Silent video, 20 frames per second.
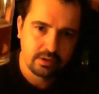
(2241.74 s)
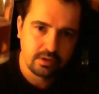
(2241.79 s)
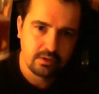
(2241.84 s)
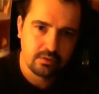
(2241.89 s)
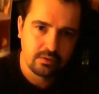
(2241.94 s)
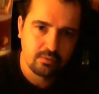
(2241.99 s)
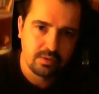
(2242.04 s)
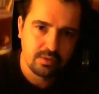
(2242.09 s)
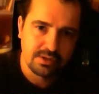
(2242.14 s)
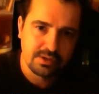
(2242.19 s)

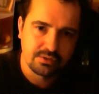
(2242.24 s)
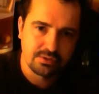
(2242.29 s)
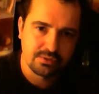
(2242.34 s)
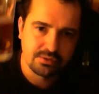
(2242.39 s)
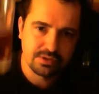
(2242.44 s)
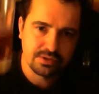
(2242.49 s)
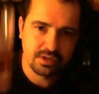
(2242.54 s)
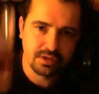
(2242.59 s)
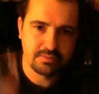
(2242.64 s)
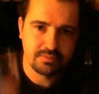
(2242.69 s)
West Coast
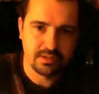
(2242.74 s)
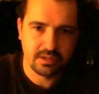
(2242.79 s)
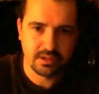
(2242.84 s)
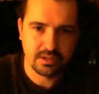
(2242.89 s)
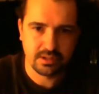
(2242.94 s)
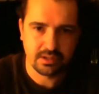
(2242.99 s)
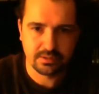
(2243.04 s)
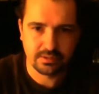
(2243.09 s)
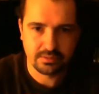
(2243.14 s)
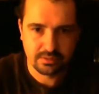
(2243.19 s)

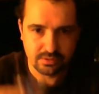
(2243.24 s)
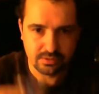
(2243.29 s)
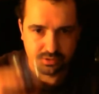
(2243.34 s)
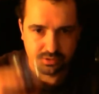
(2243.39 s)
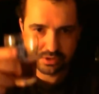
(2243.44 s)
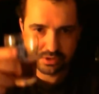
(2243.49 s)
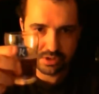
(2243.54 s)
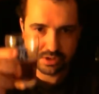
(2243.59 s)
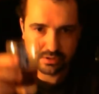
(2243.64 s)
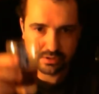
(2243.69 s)
IPA,
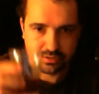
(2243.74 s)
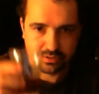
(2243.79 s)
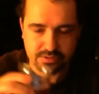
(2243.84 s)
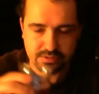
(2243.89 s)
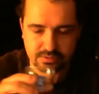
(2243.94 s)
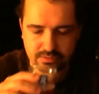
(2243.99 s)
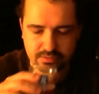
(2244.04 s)
cheers.